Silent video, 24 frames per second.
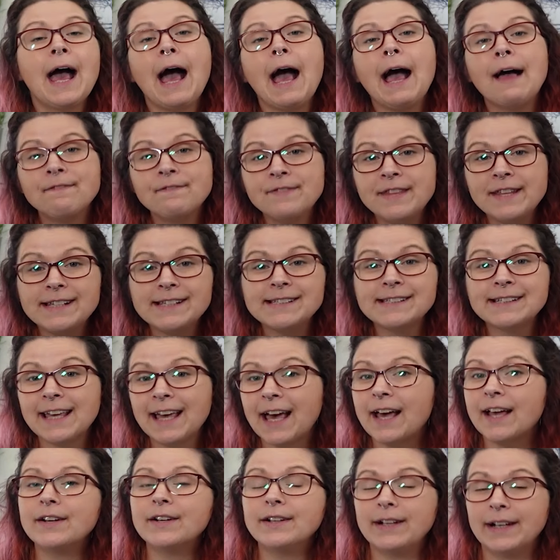and this
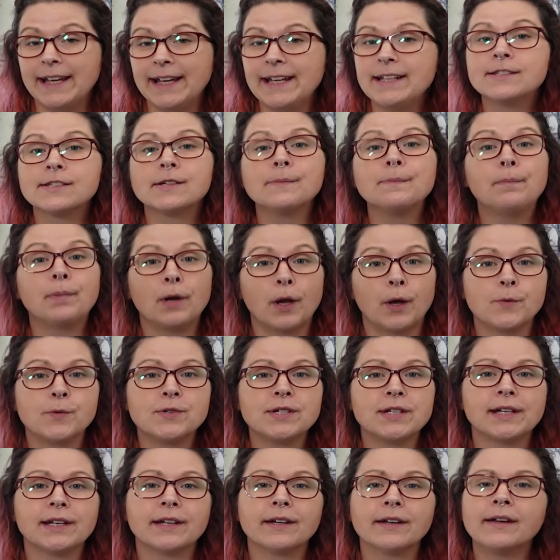can lead to
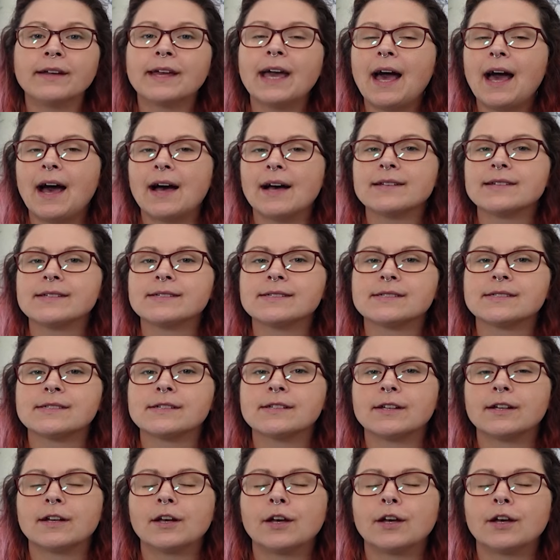bloating and gas.